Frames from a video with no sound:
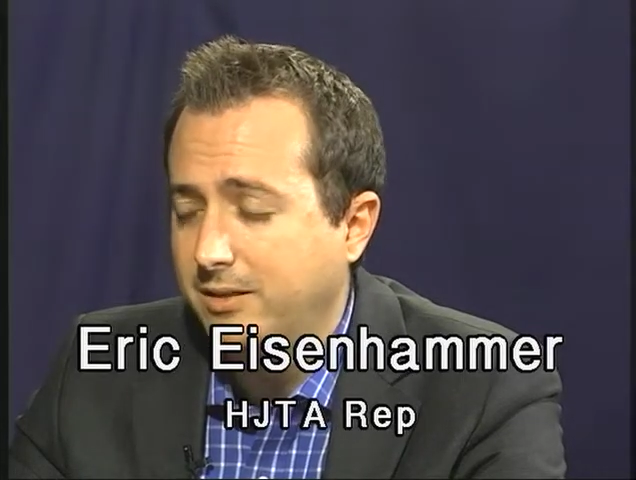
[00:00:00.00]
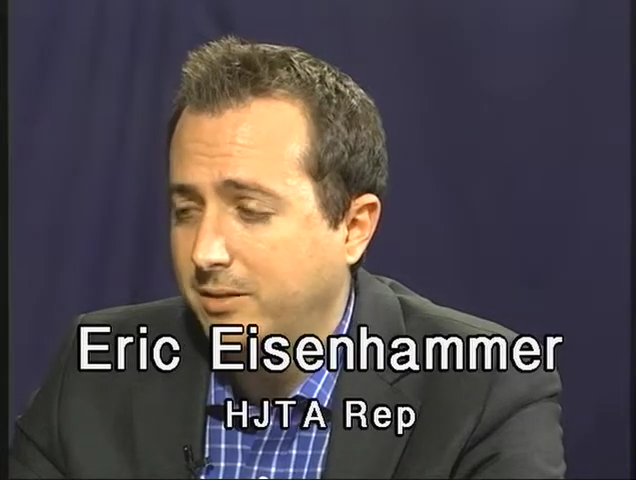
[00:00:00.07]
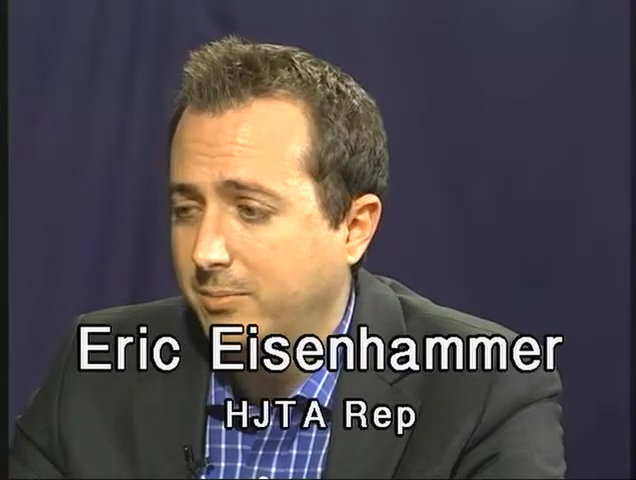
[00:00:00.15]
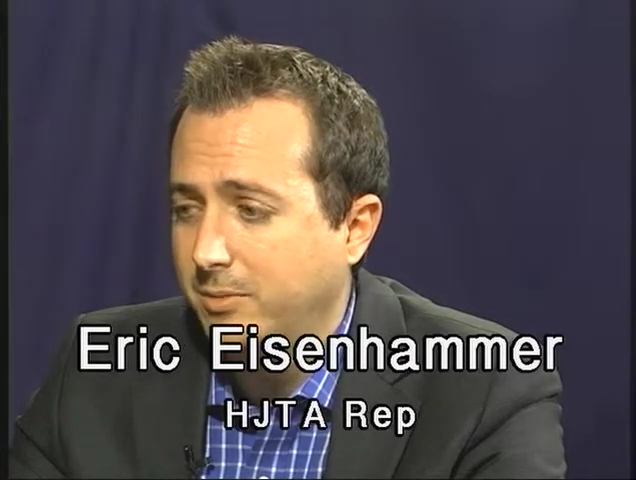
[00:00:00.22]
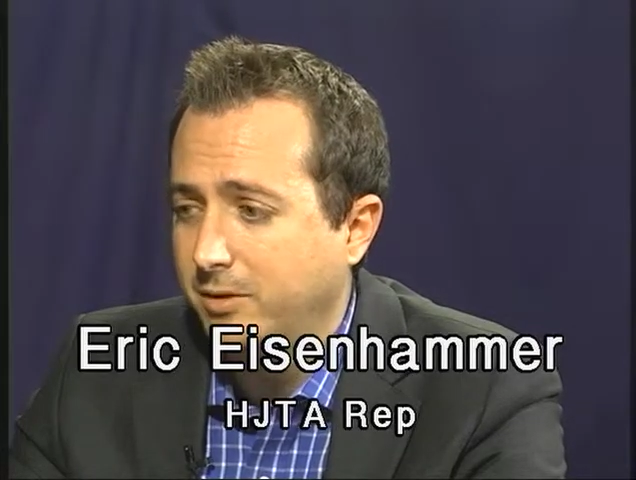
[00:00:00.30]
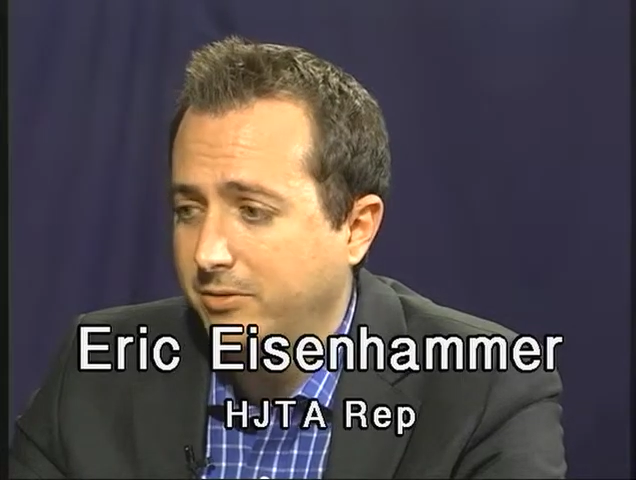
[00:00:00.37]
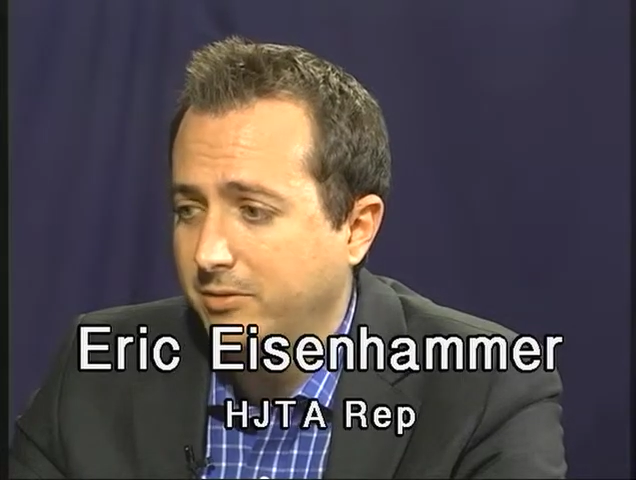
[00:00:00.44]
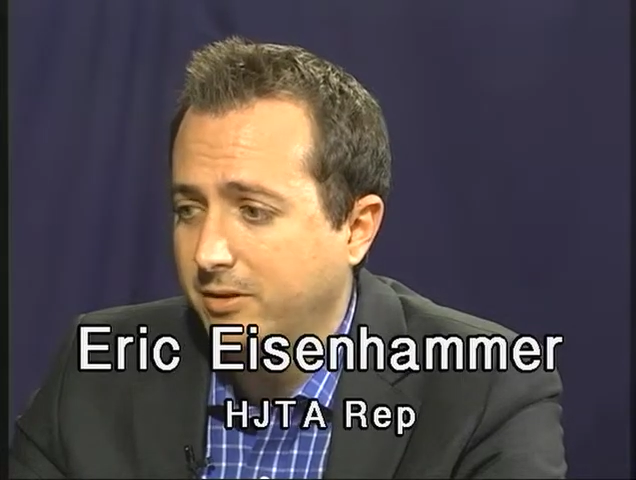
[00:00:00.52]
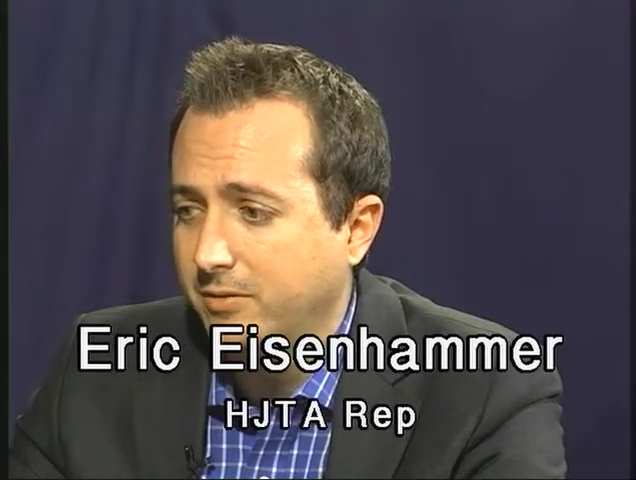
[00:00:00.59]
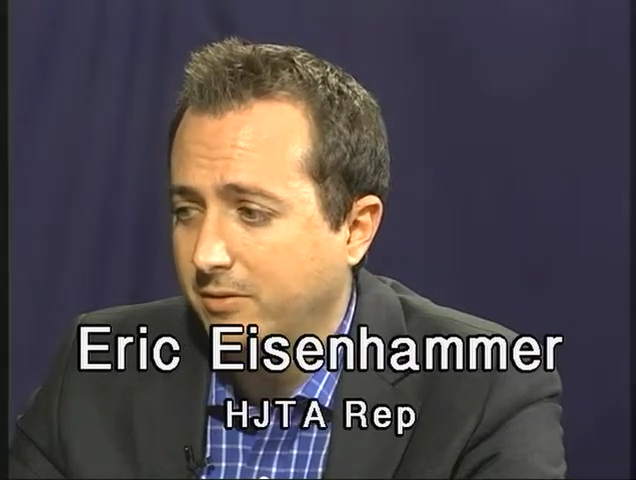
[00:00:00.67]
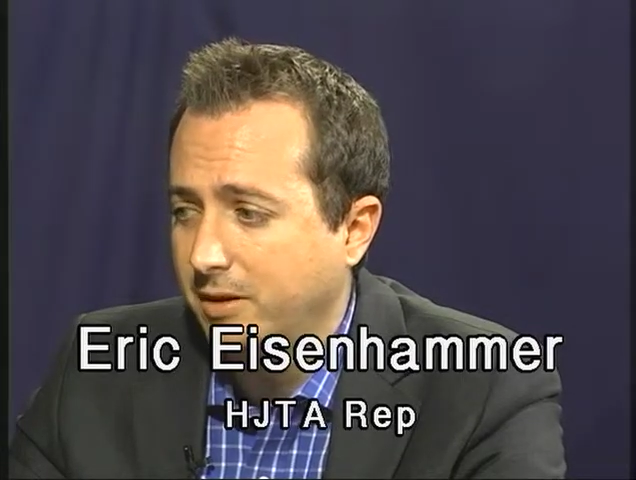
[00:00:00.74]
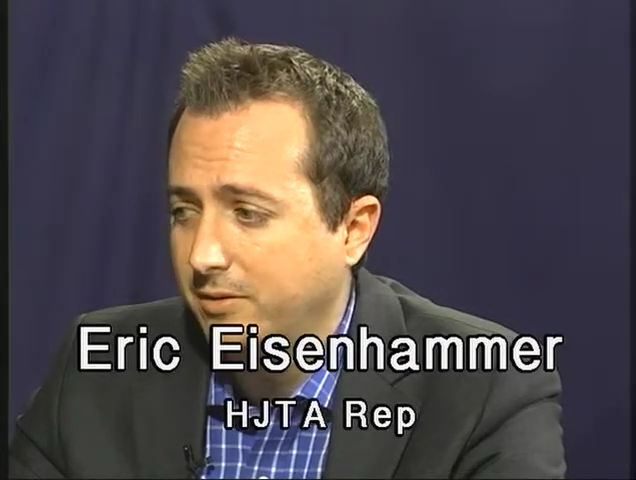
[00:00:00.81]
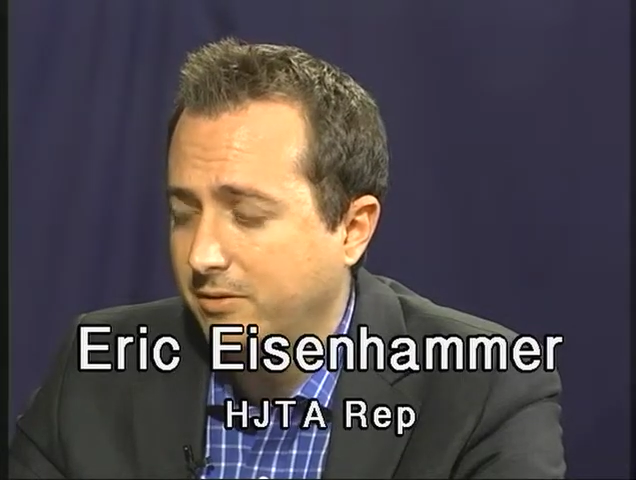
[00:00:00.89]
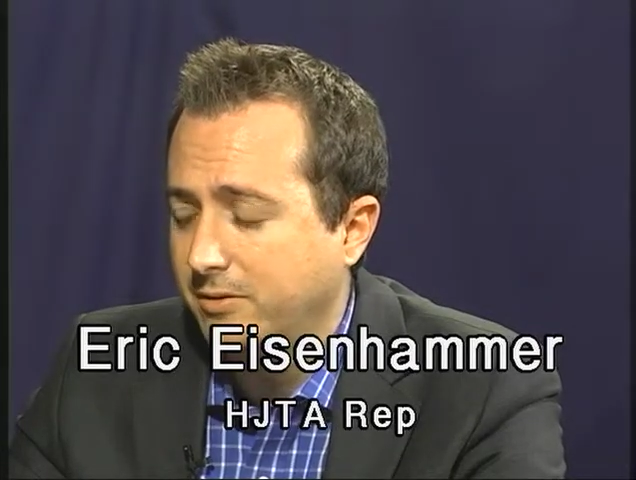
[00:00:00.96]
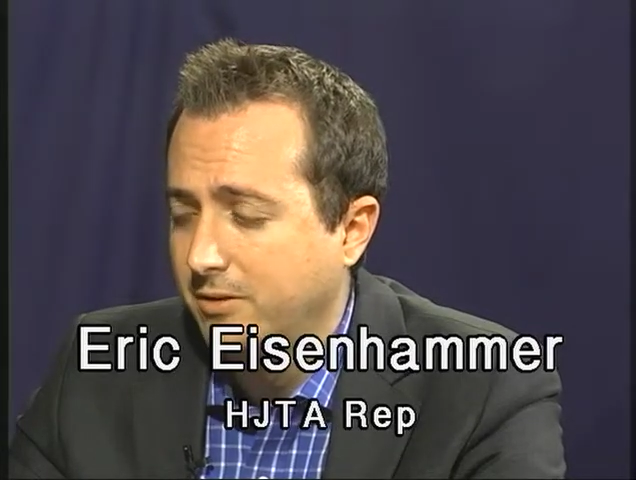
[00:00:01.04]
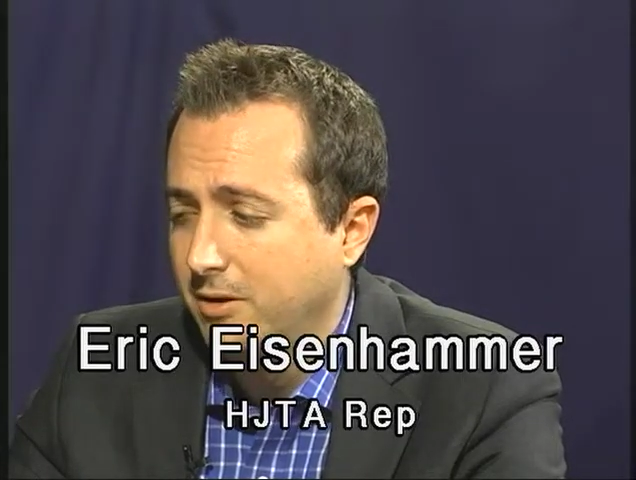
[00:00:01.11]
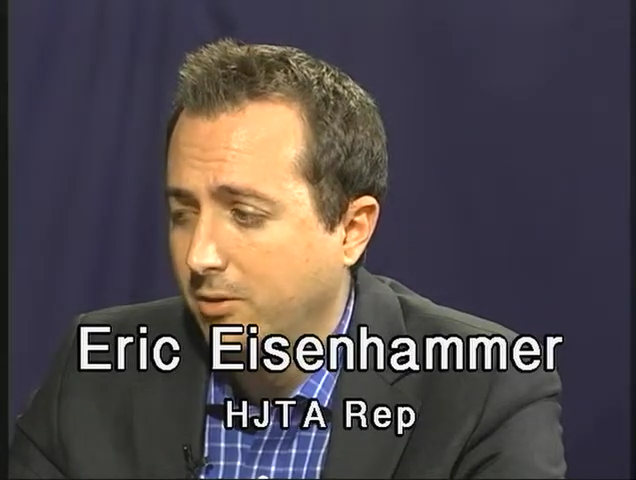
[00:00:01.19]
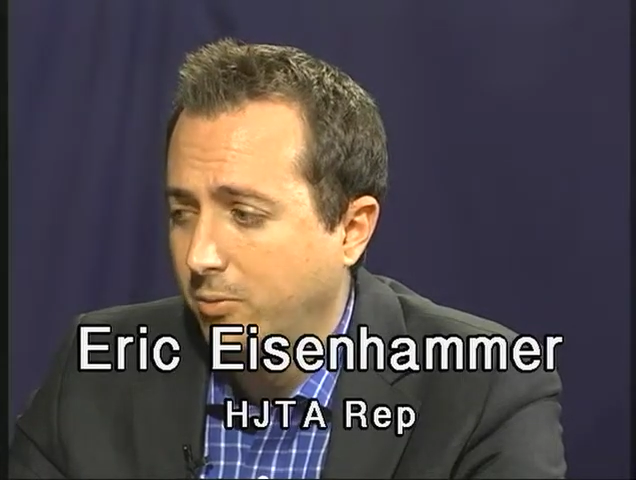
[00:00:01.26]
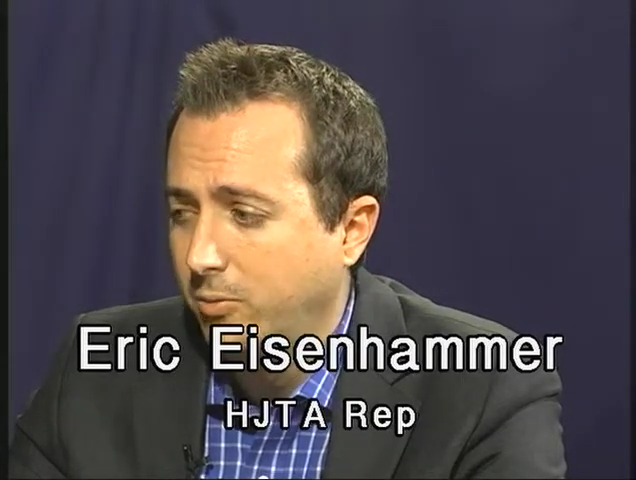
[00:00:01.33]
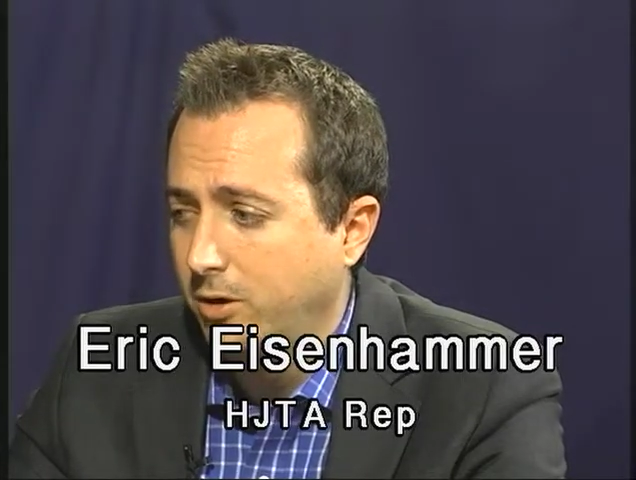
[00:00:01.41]
that most of us
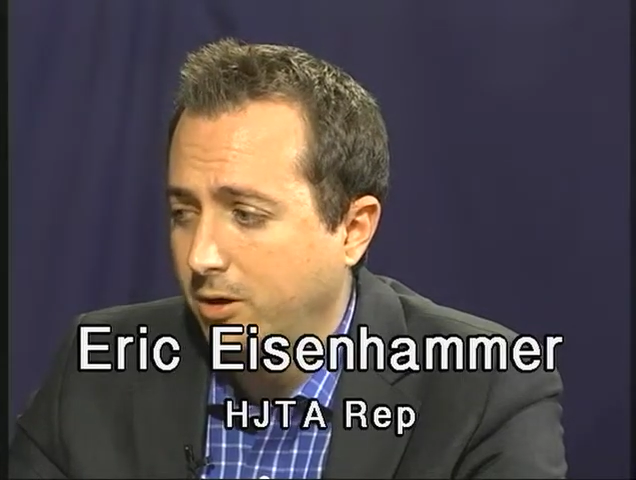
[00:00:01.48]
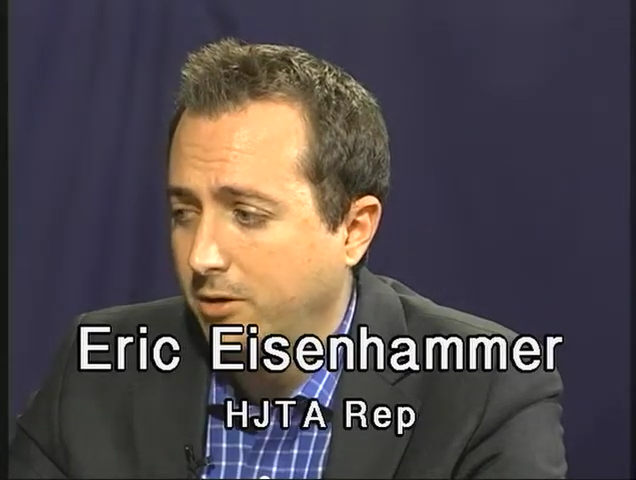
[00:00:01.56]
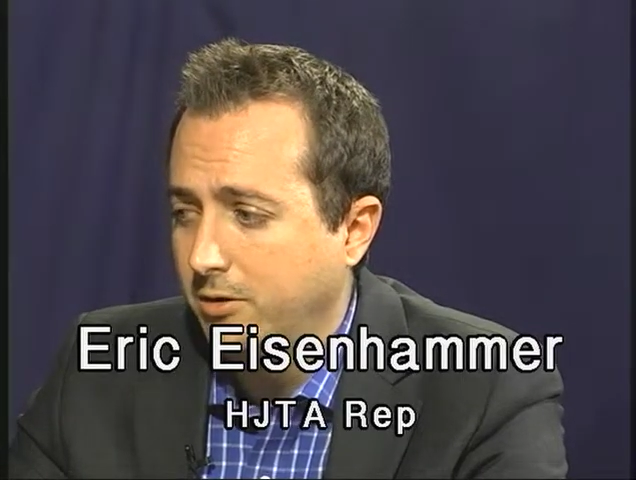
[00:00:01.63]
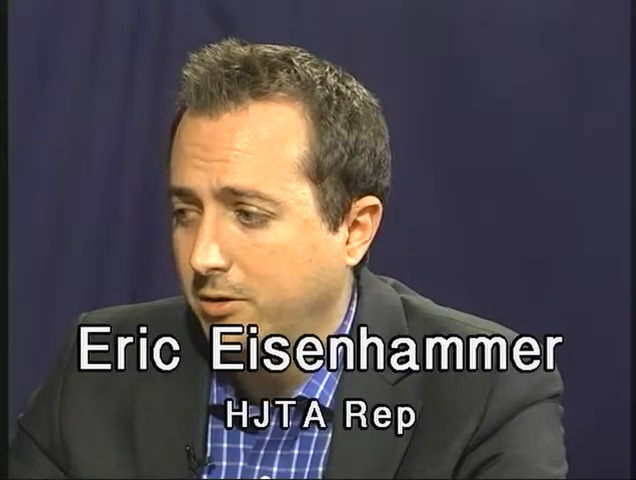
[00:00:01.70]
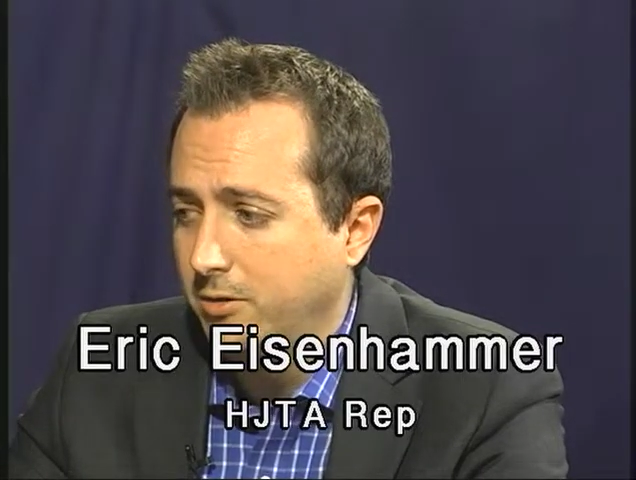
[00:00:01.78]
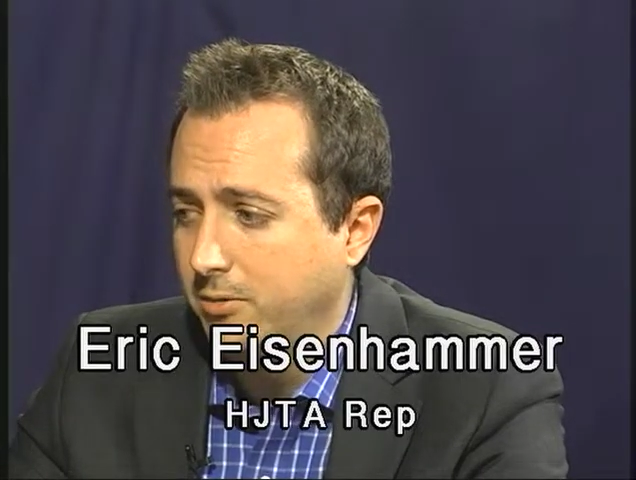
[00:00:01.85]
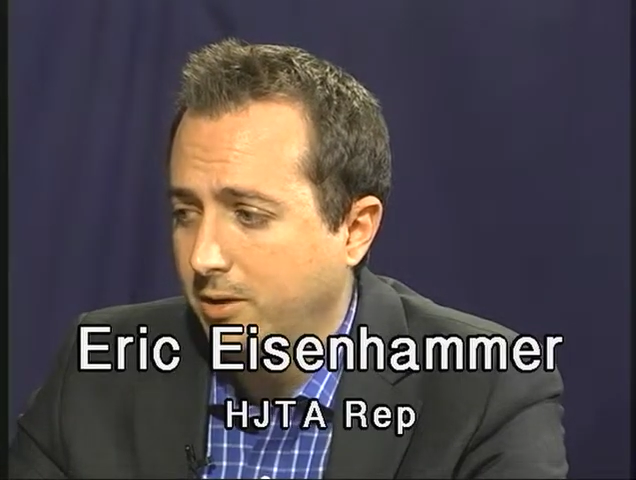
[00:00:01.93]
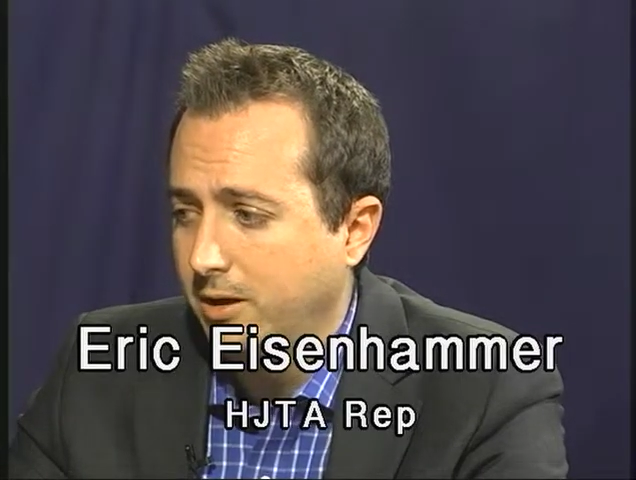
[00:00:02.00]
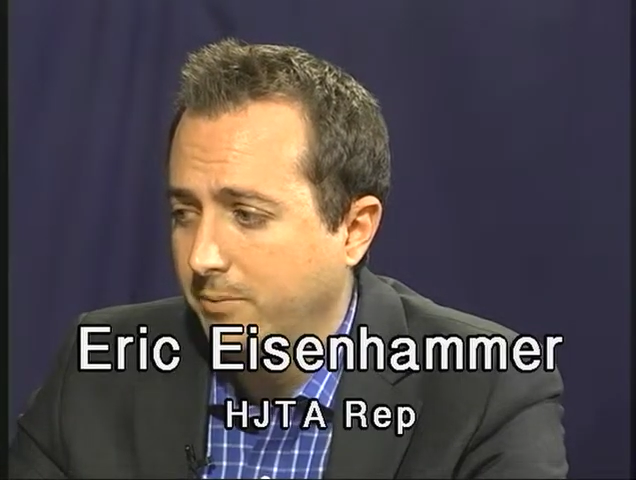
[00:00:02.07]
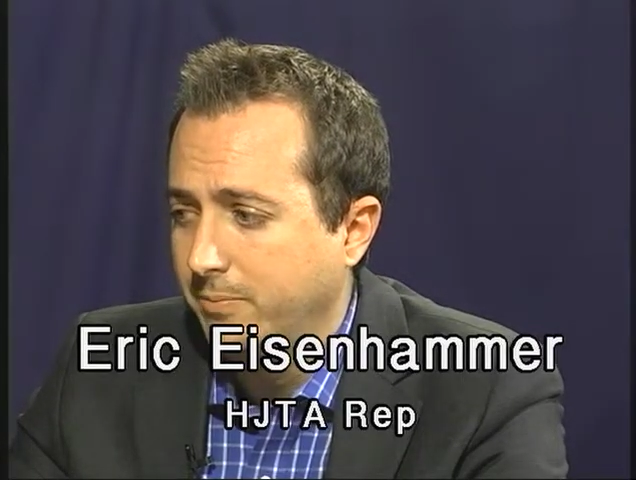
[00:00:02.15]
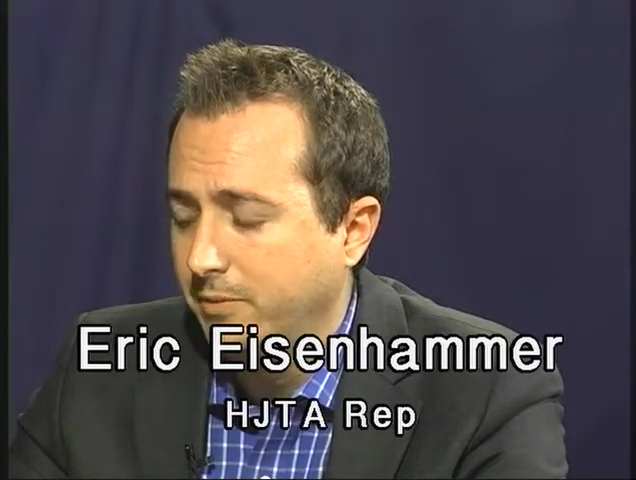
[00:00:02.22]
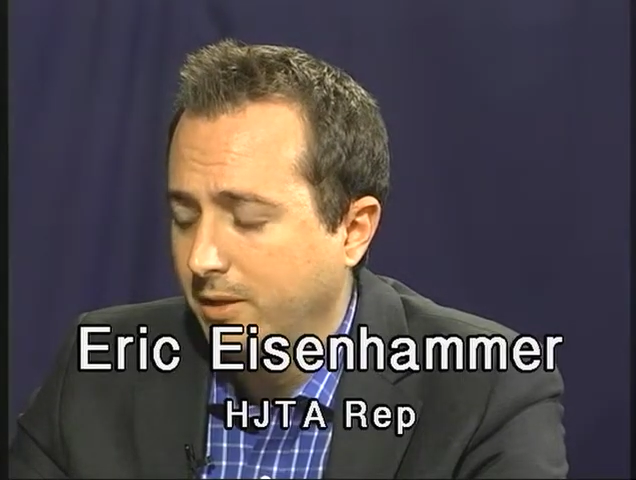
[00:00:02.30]
want to